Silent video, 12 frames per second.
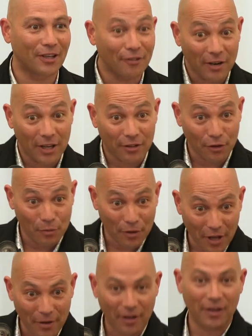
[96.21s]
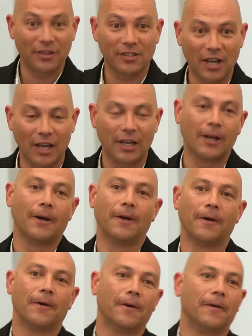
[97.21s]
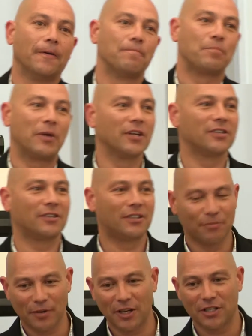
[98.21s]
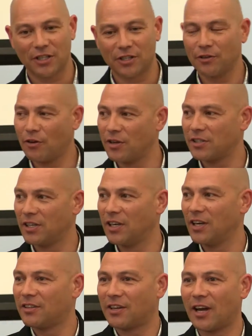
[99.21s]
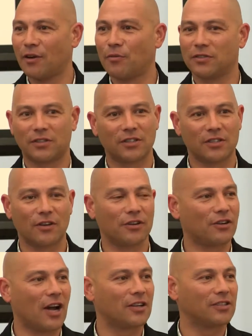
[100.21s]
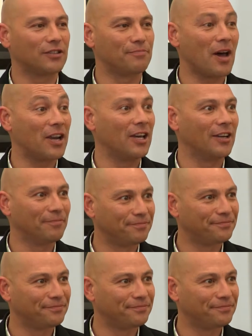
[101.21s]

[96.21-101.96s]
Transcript: didn't really do what they were going to say. Biggest, biggest issue I see here today was it's not drugs, it's money.